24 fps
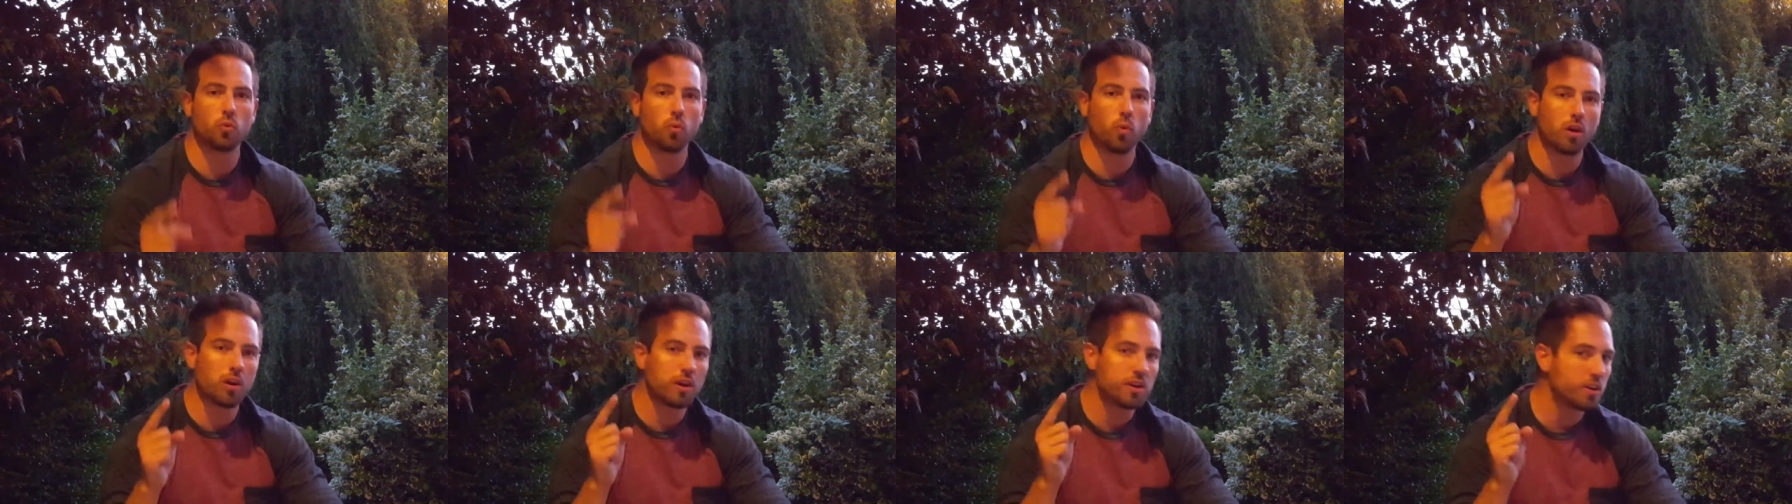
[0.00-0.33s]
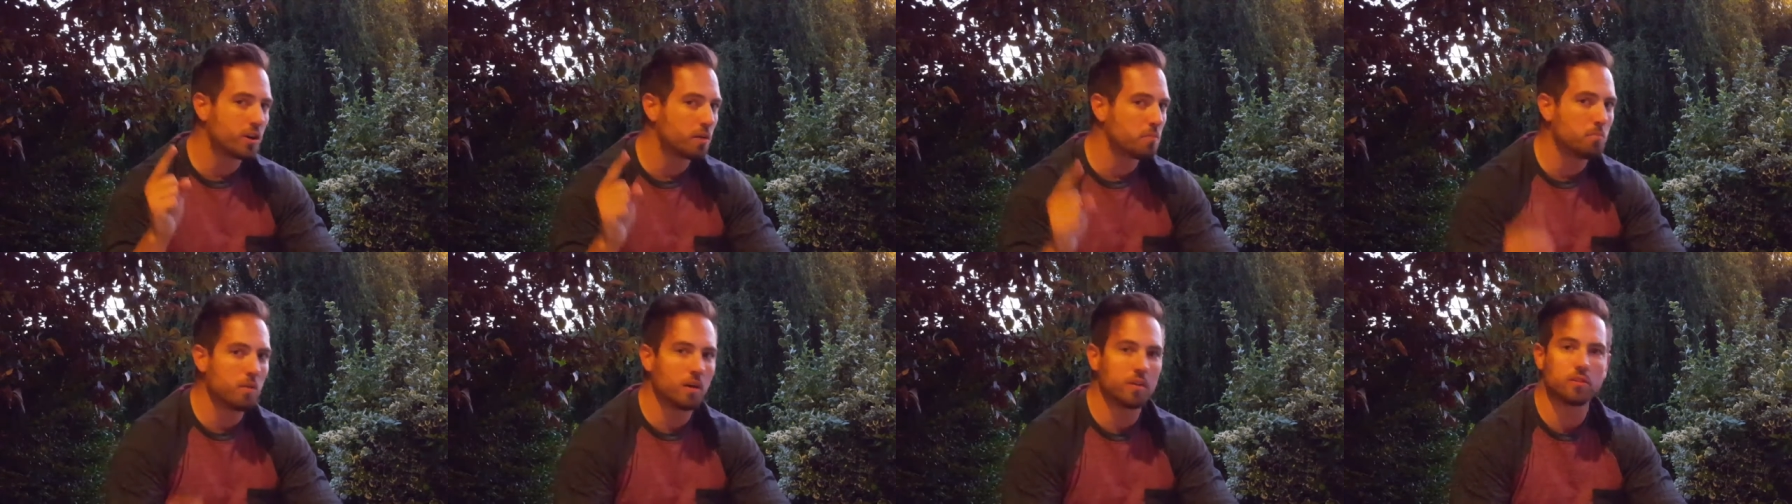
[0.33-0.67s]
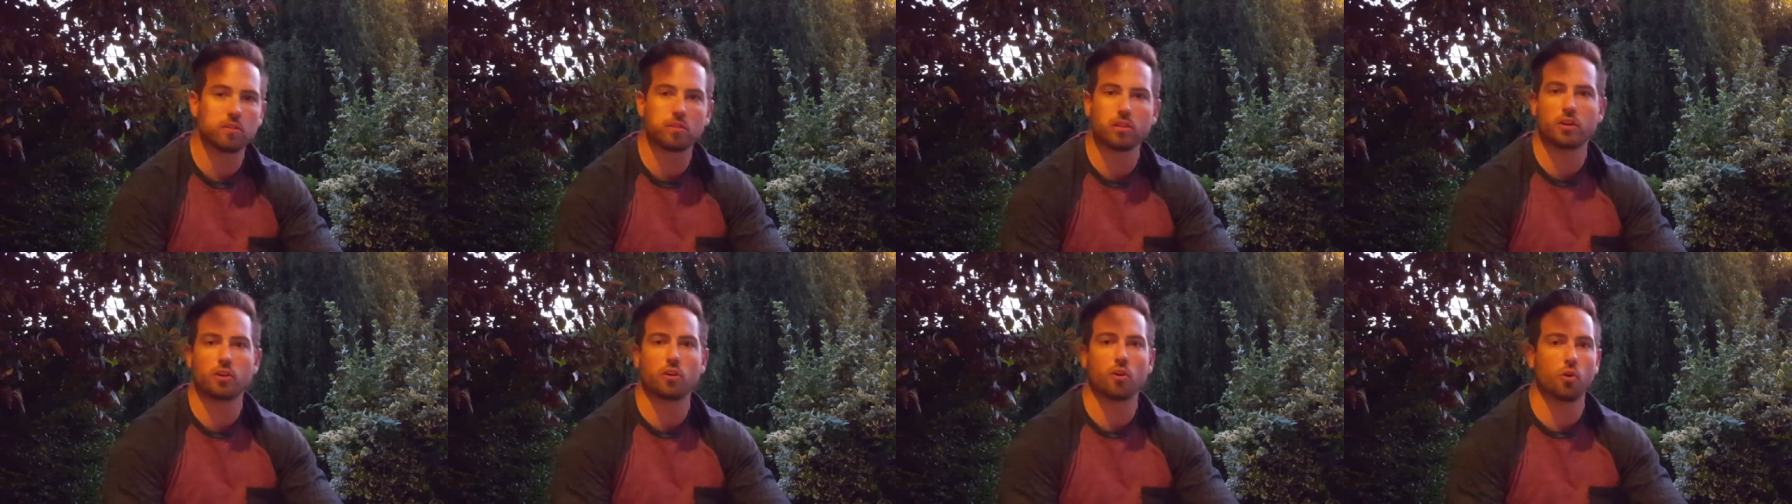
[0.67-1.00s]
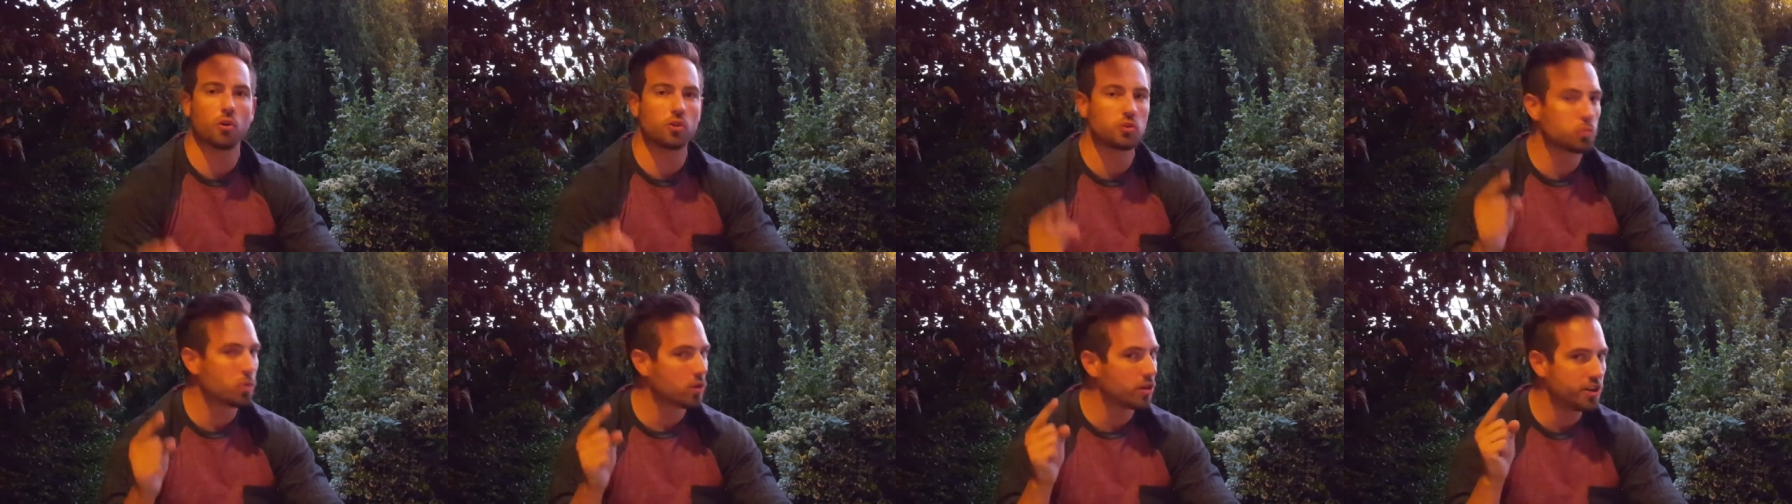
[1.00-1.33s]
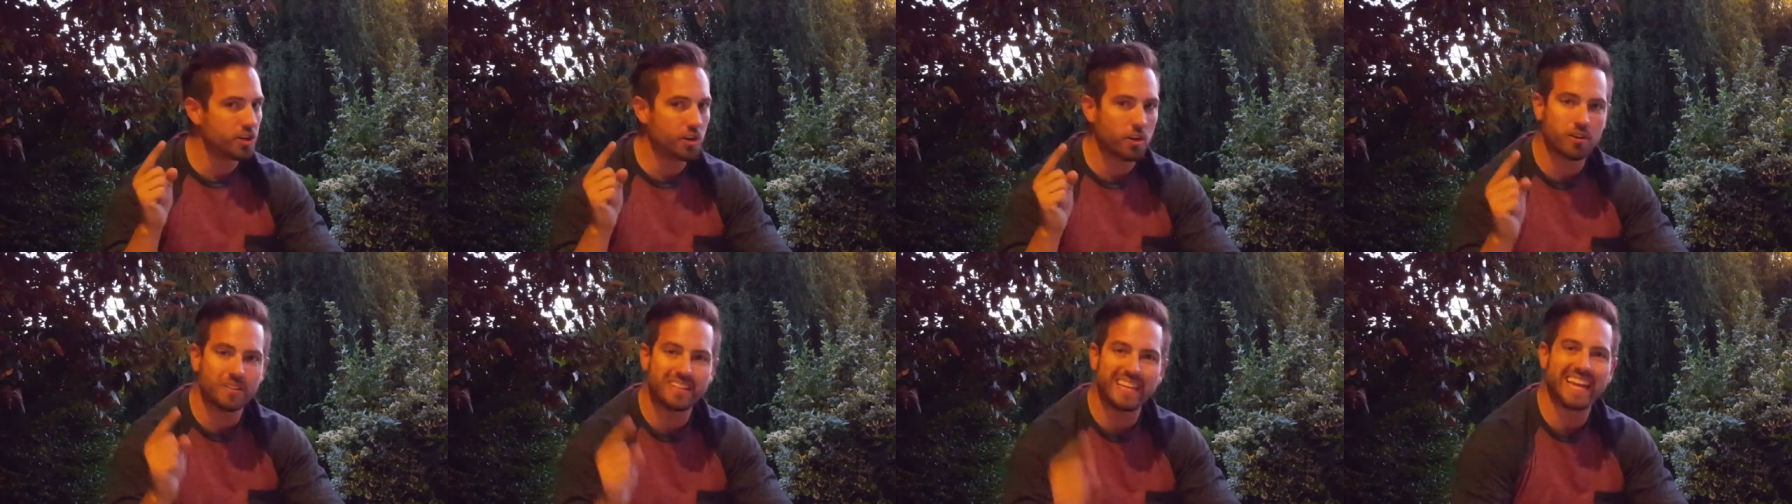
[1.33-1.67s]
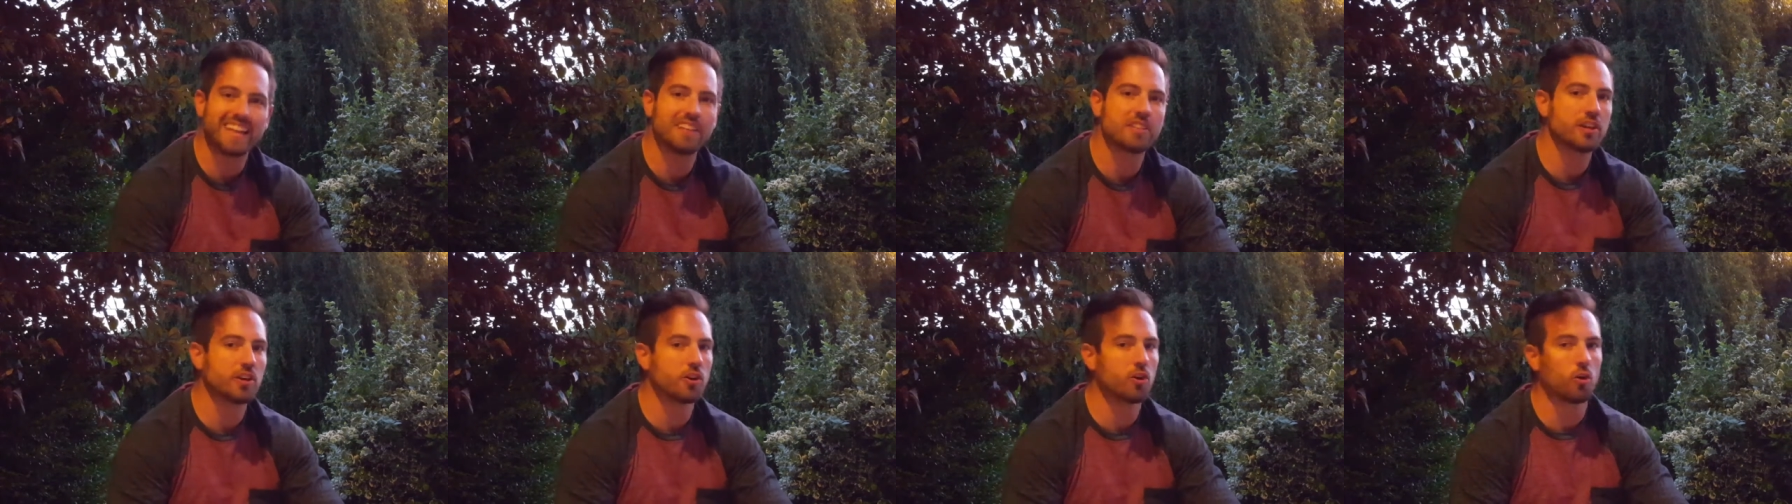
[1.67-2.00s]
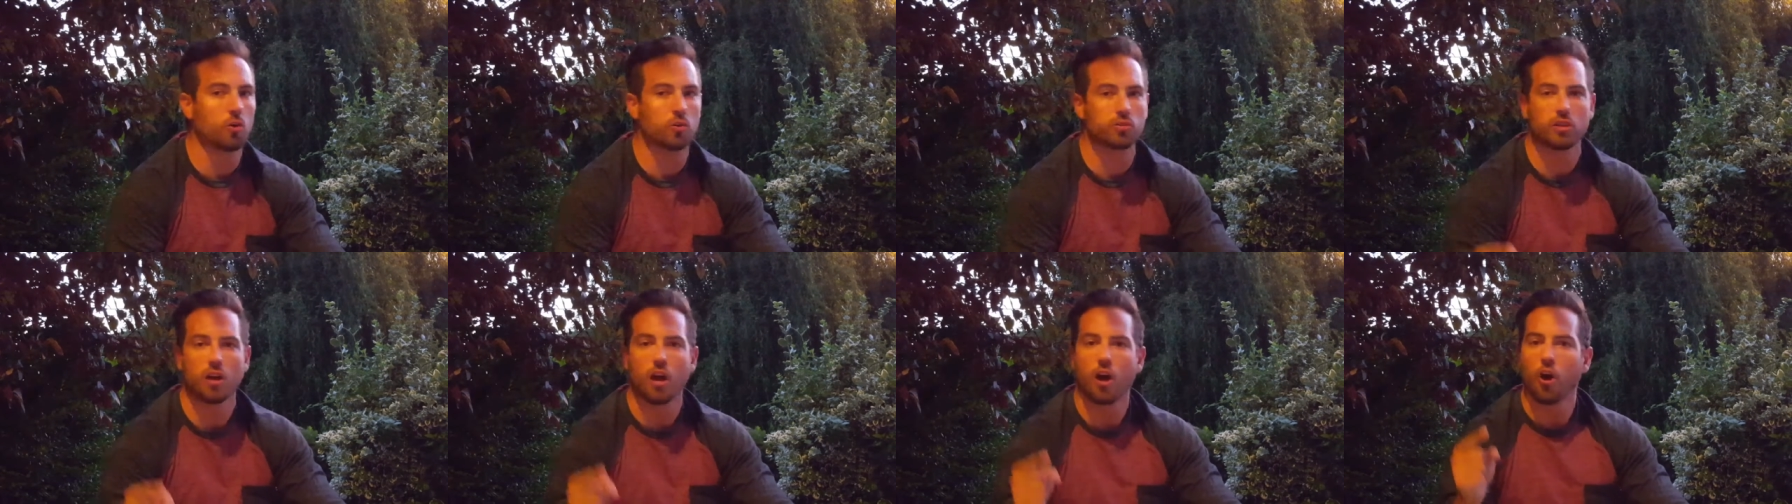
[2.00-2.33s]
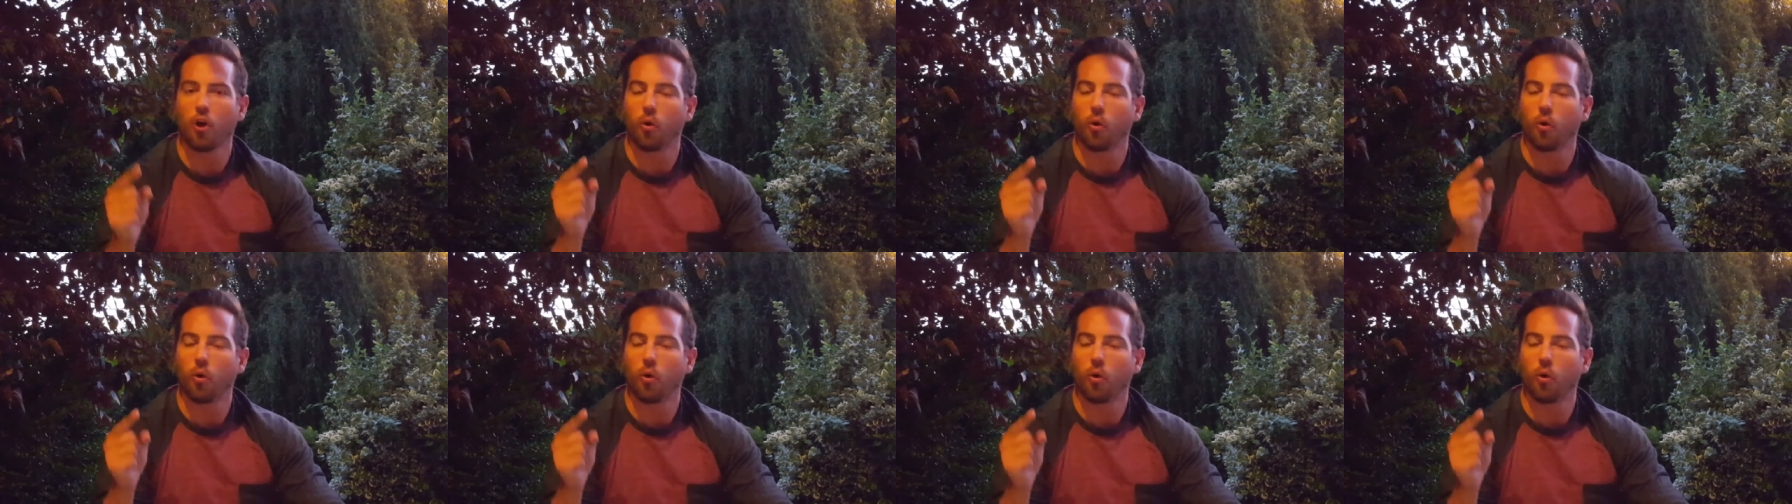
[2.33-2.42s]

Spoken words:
what are your monthly goals, what are your daily goals,